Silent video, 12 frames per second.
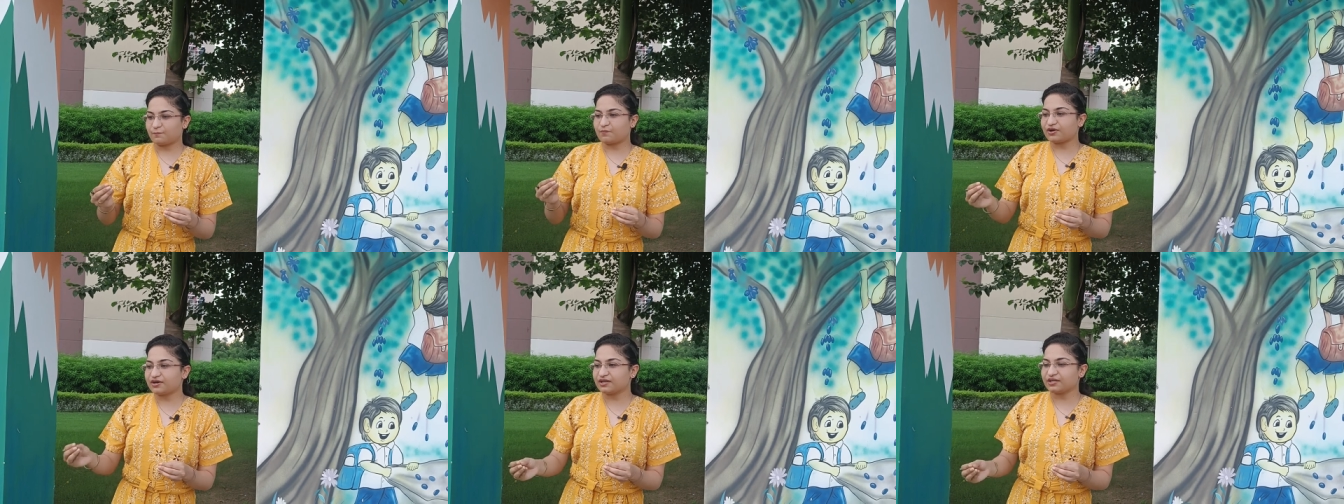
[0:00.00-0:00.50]

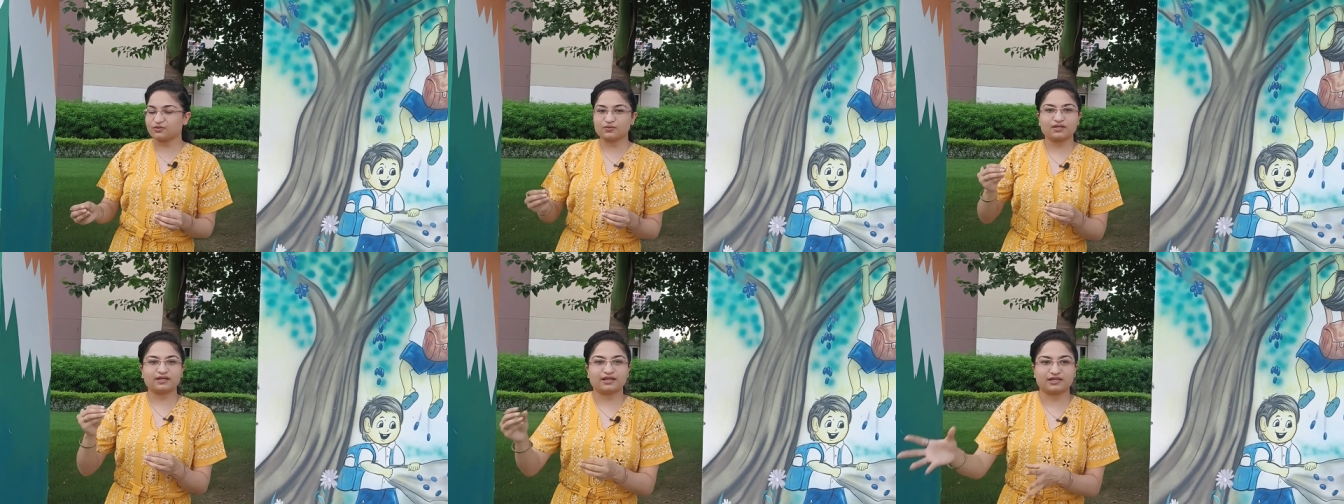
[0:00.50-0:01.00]
pointing to
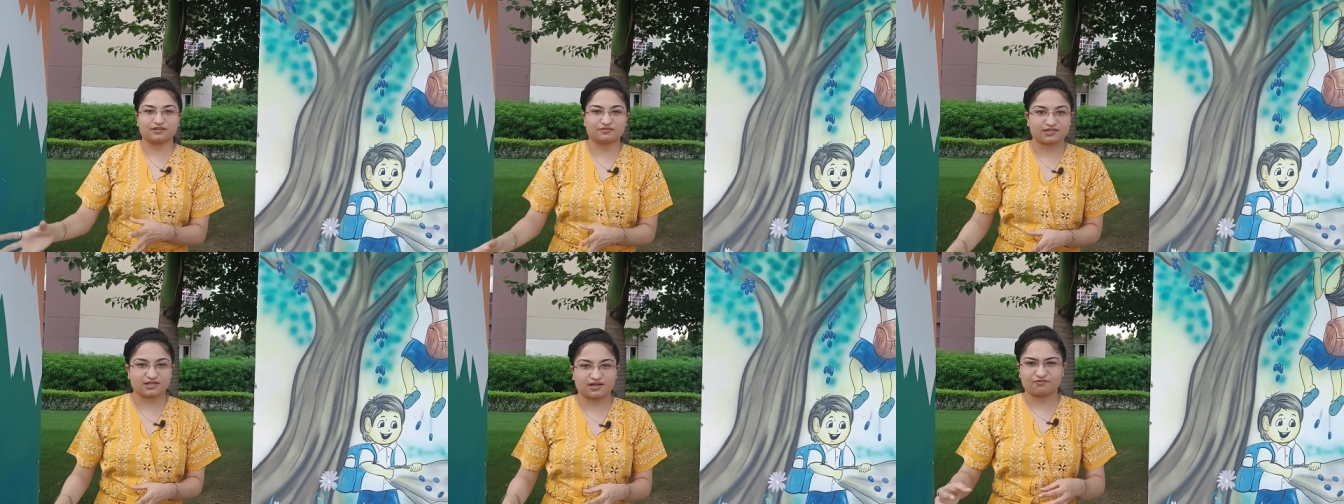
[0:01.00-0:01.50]
the negative
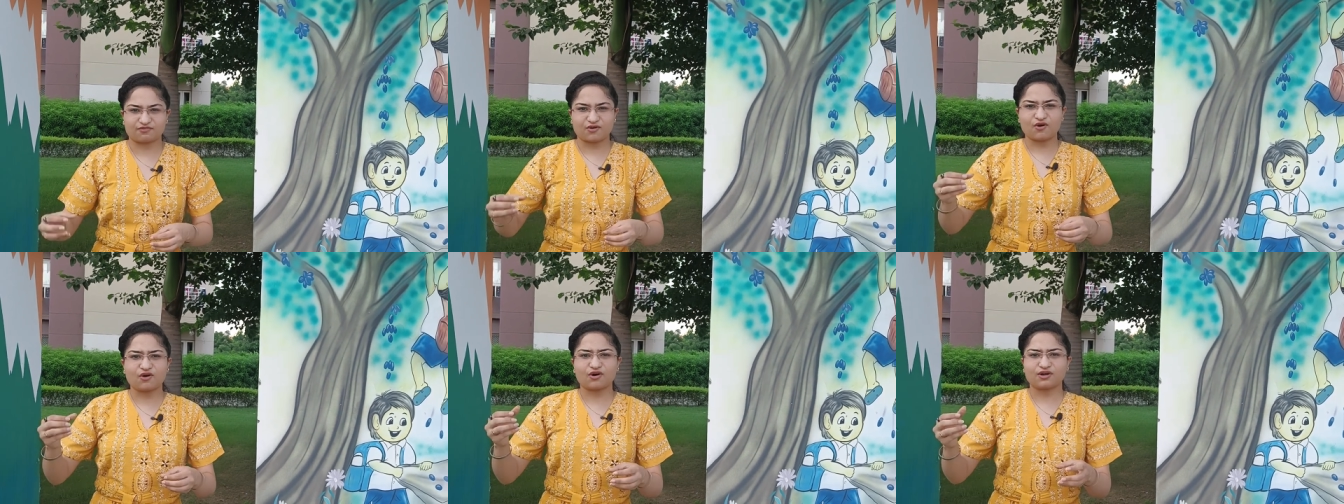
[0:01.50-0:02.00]
stuff
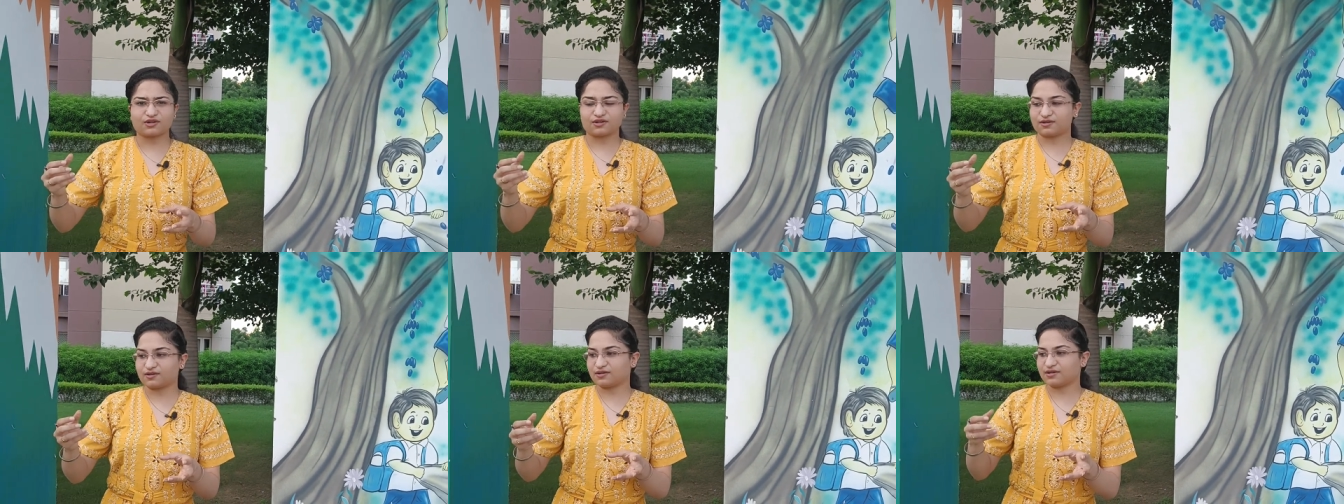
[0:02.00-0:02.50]
or
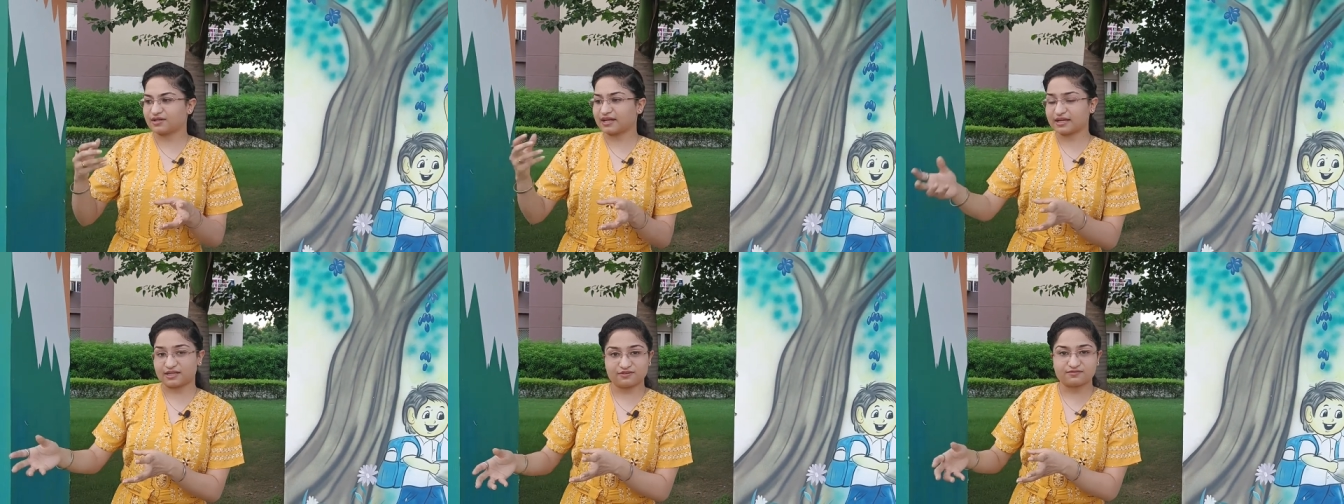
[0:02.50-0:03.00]

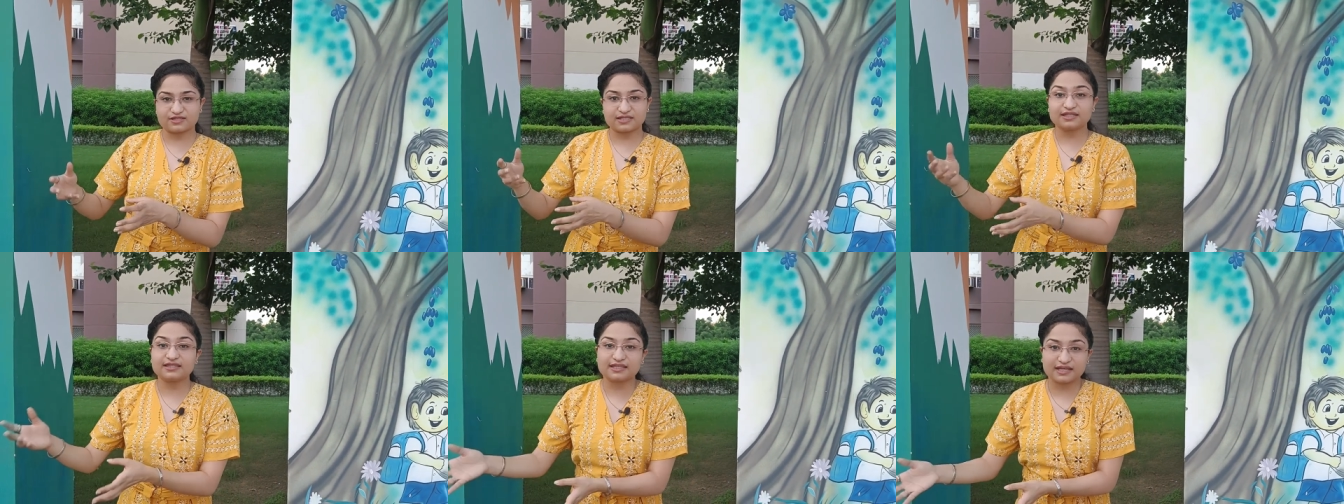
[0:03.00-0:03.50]
negatives
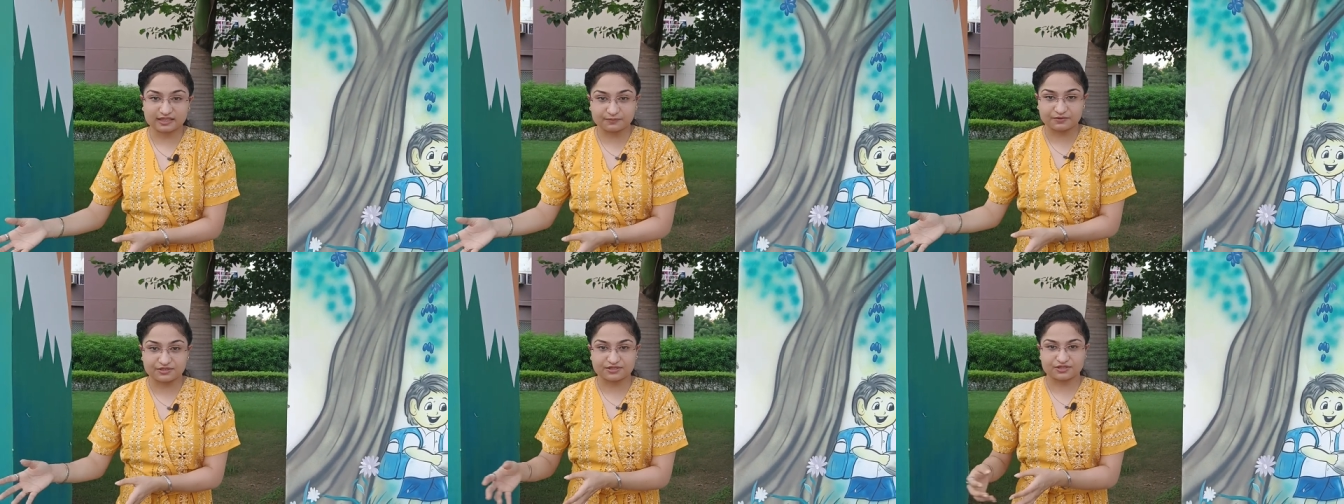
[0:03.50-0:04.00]
in the other
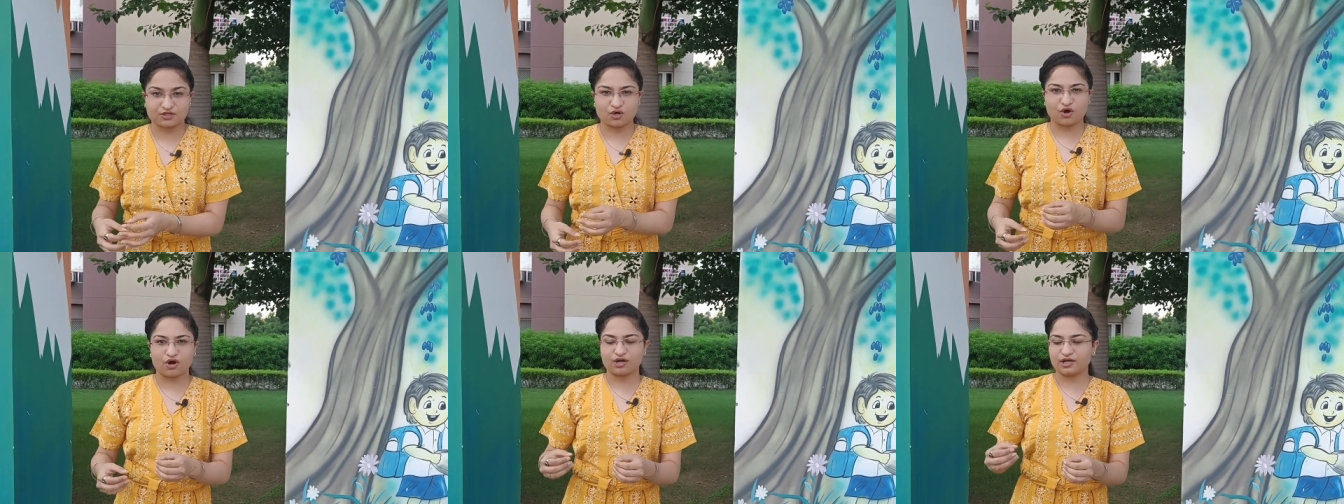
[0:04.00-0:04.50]
person
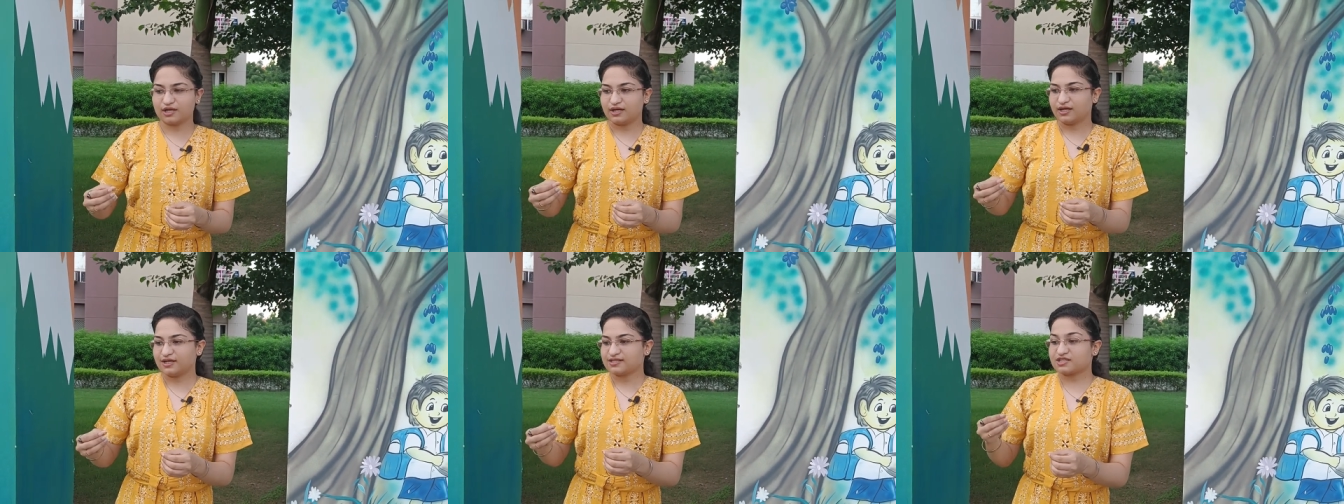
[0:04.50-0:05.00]
or
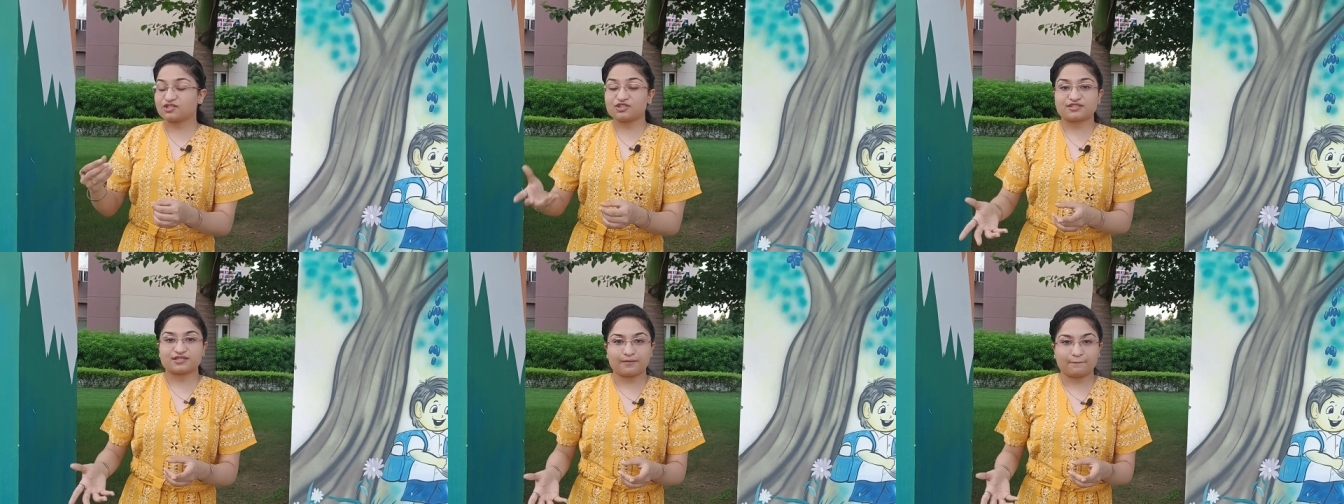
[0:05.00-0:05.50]

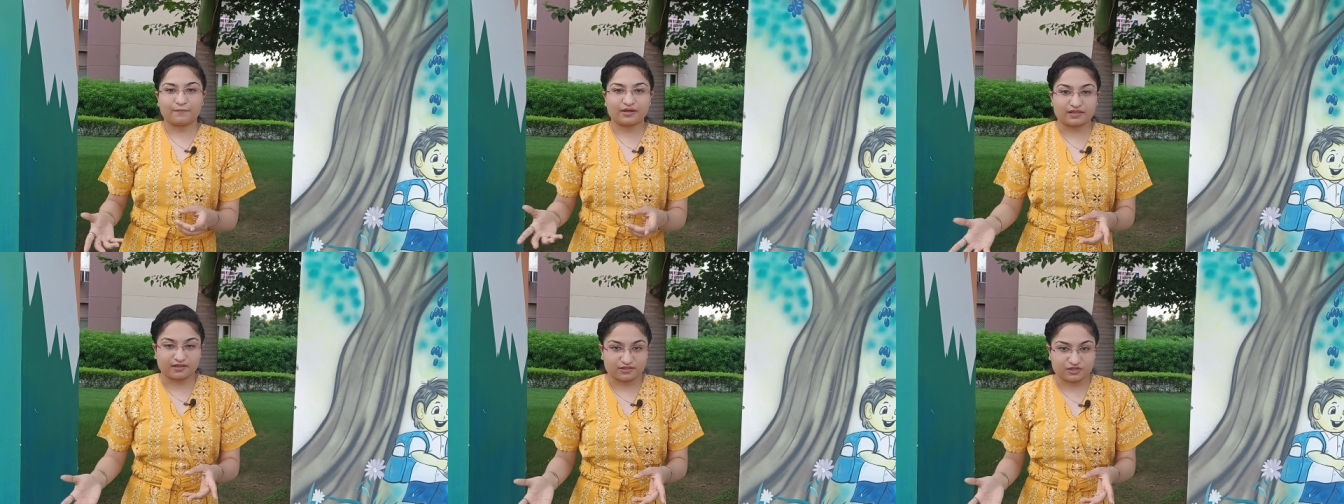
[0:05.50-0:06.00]
suggesting
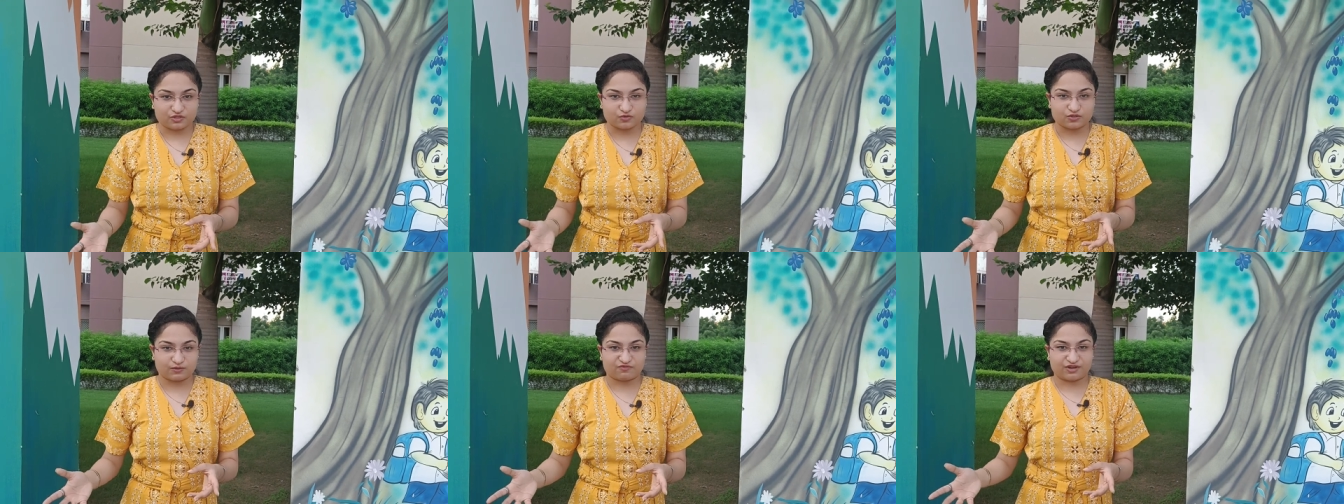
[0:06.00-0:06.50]
methods to
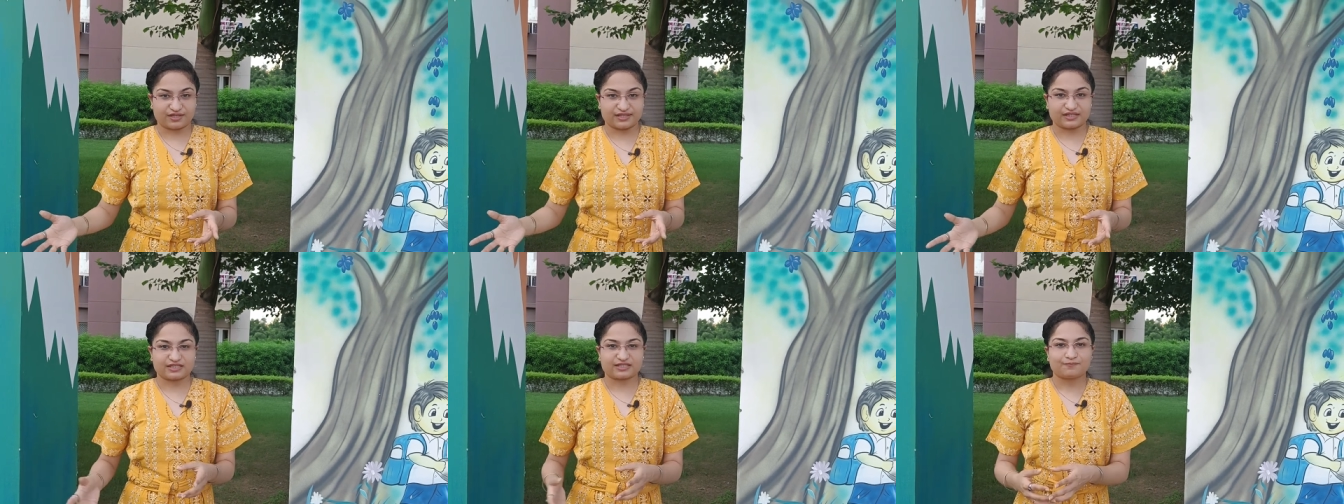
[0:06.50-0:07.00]
someone
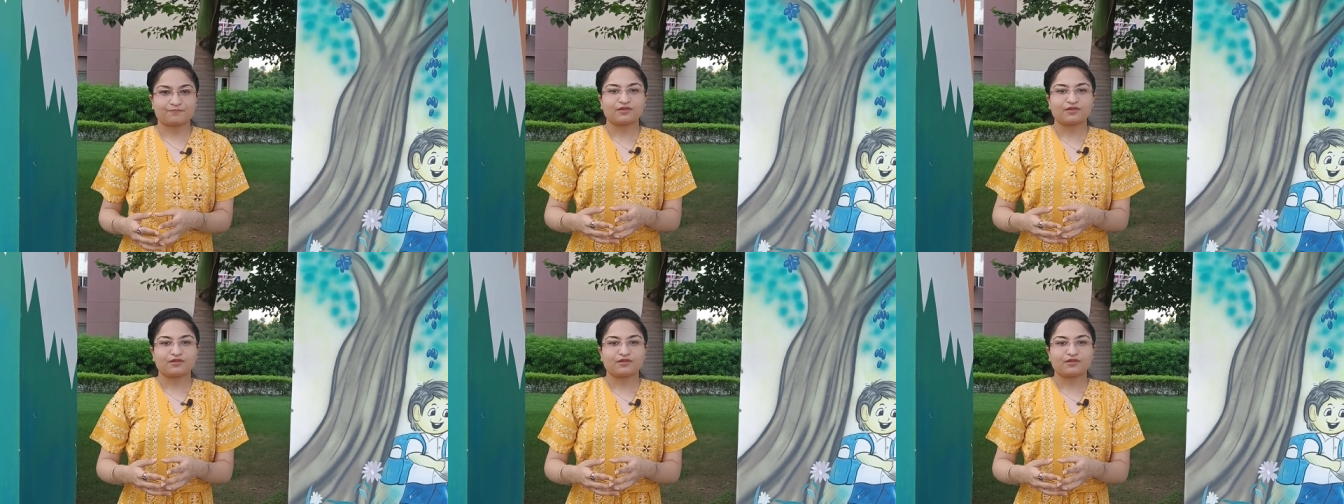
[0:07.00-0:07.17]
else.